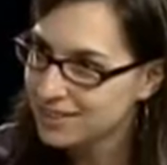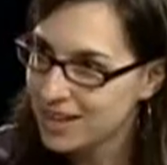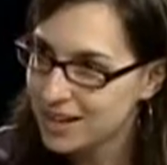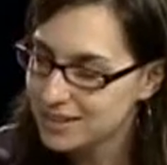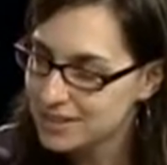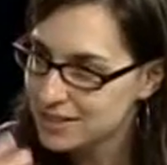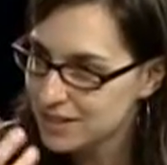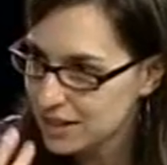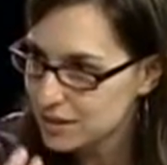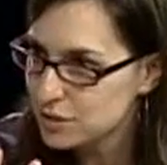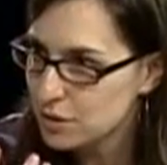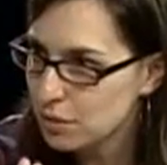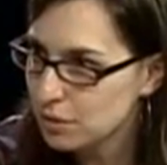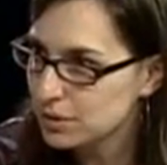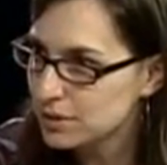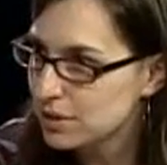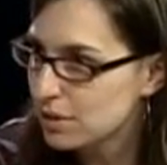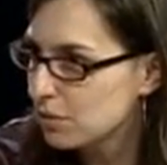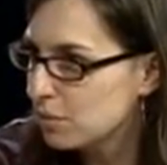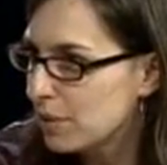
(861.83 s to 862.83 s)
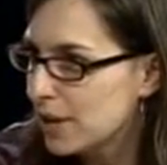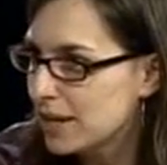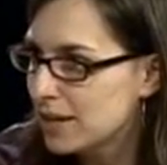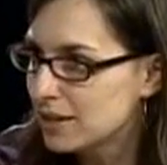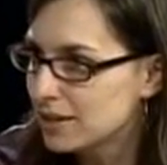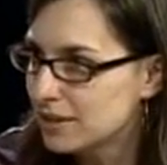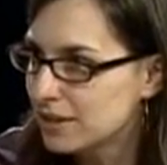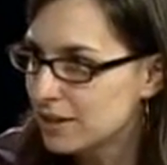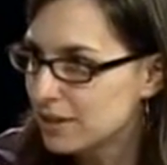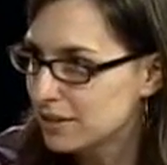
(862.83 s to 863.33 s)
that's going to
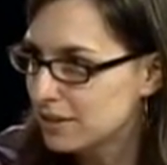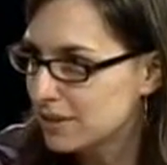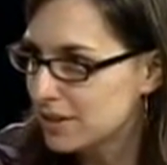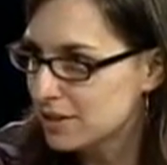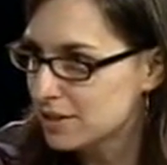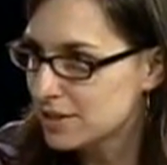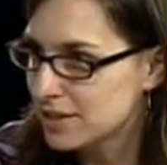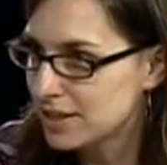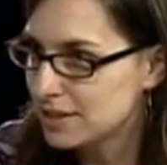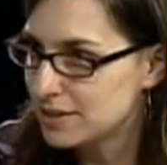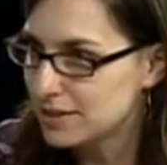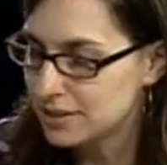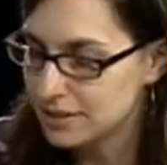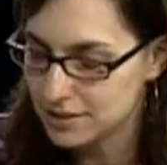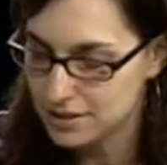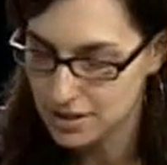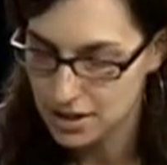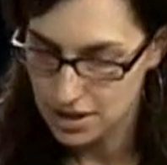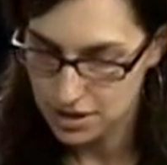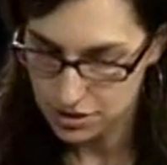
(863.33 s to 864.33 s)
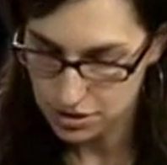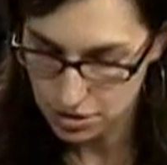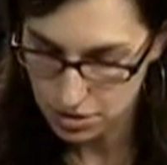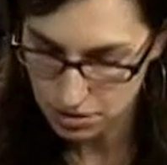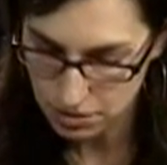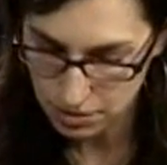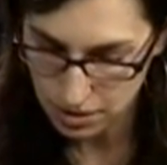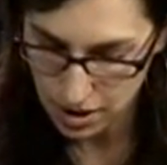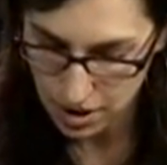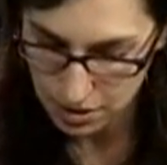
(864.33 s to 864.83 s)
awaken their senses.
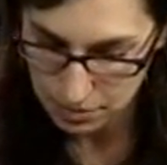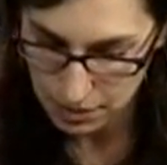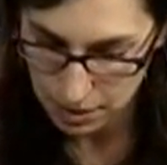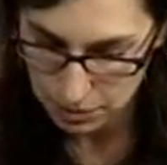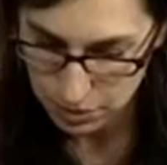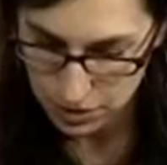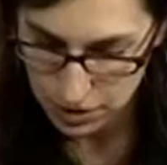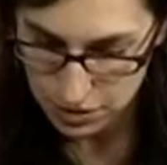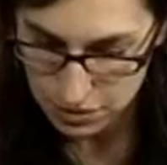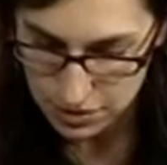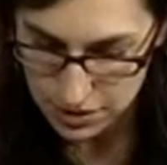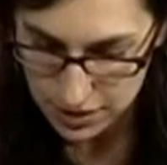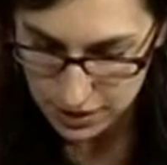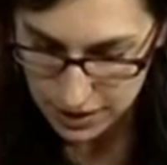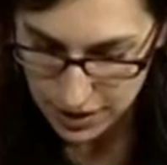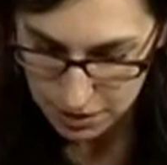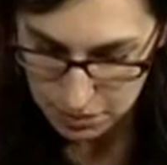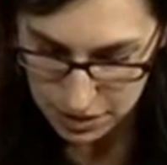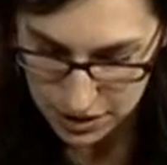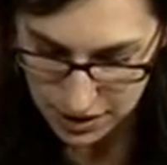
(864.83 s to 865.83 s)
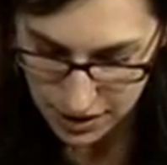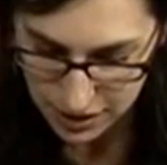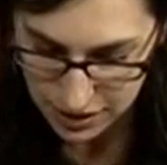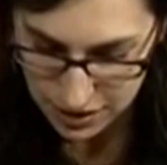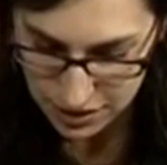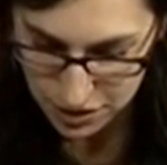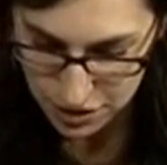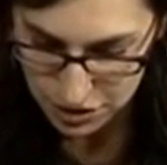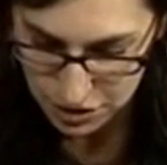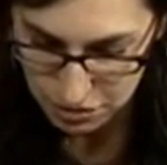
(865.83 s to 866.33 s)
So I'm going to use the clementine
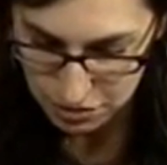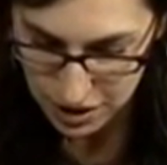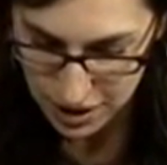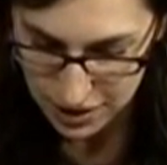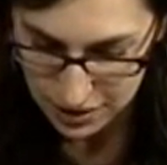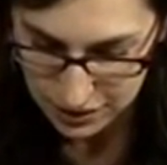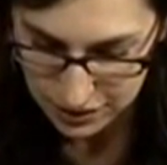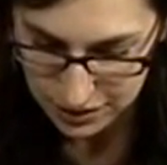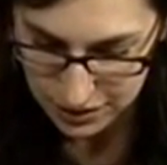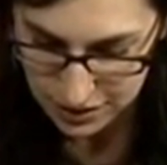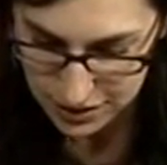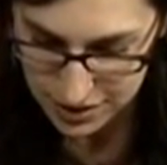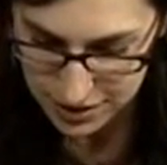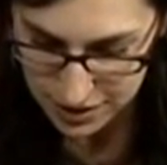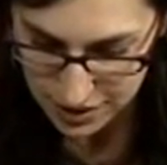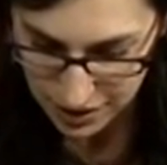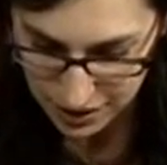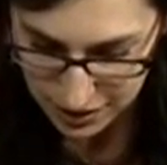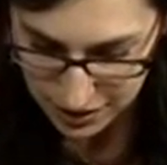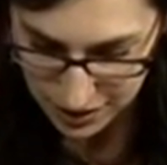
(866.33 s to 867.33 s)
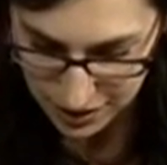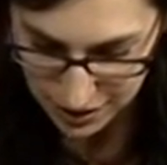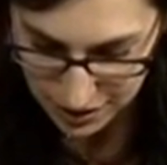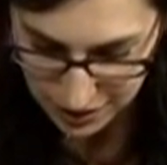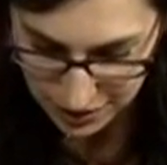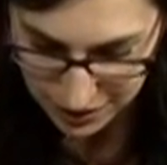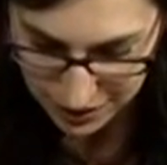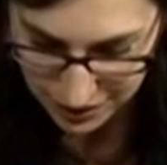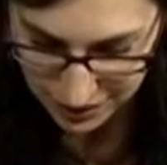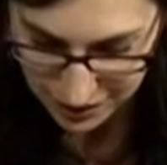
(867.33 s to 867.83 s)
and just create a little sun
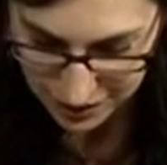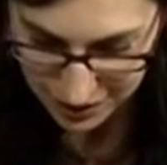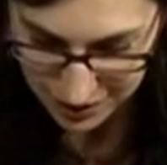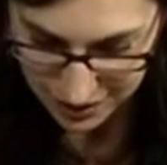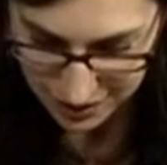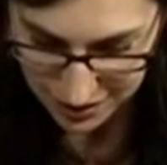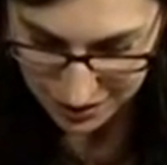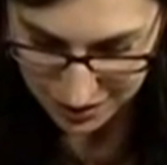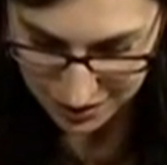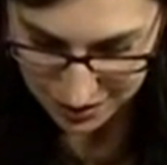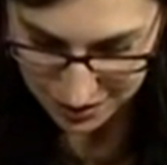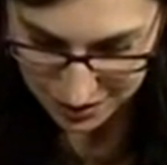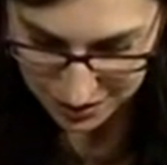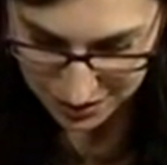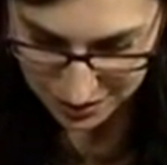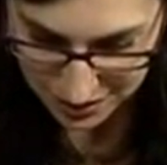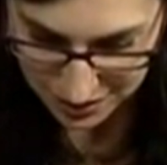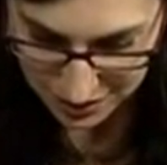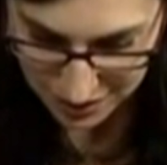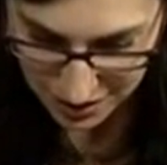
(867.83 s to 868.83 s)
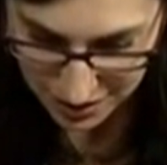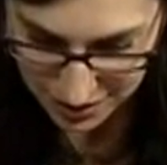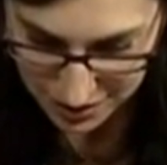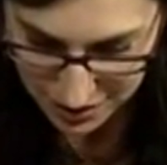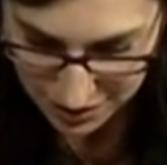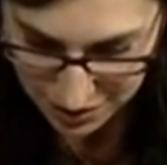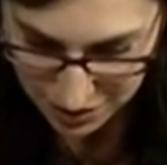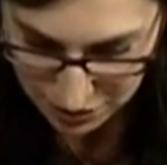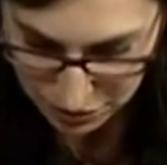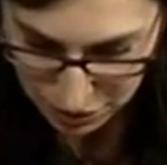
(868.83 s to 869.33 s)
here. And
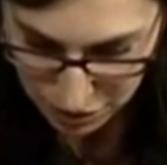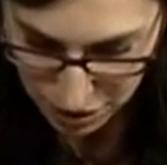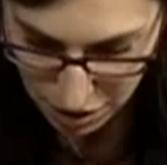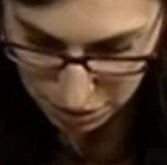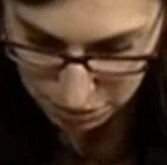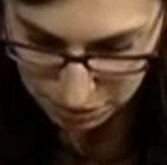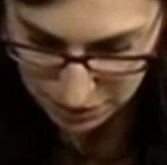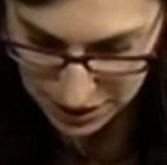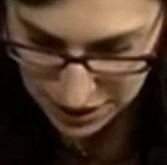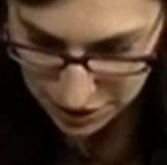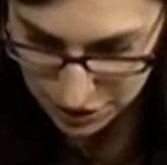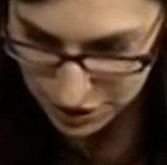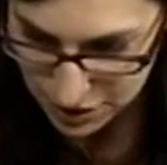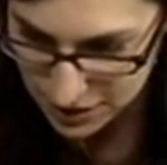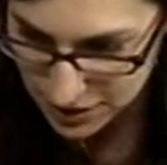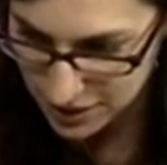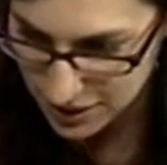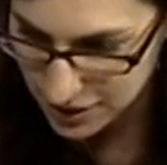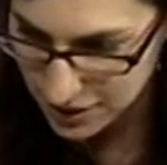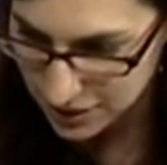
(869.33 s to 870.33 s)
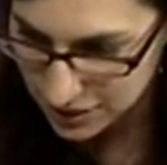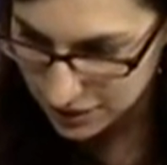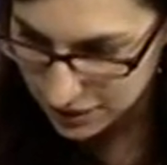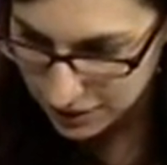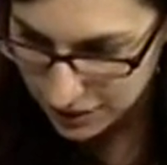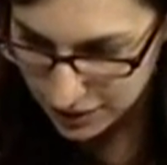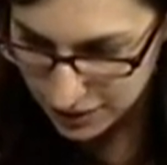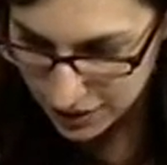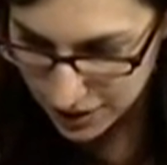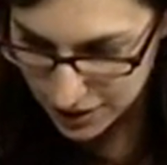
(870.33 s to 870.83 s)
this is for our beach
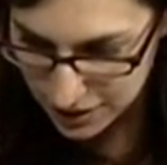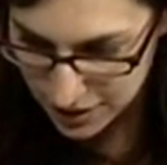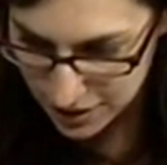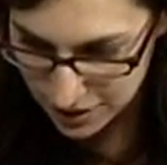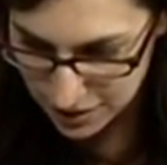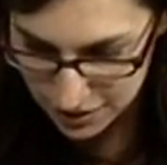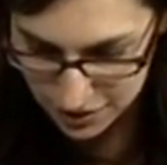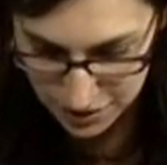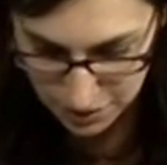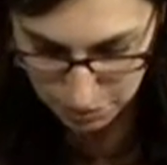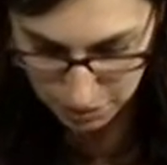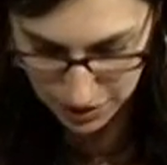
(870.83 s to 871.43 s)
scene. And then to